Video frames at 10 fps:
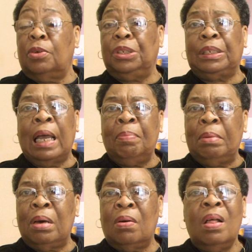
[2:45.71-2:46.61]
No
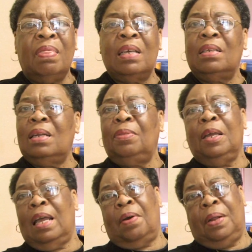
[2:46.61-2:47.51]
shopping mall. There's
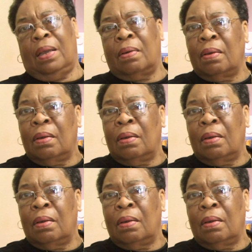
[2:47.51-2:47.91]
nothing out here.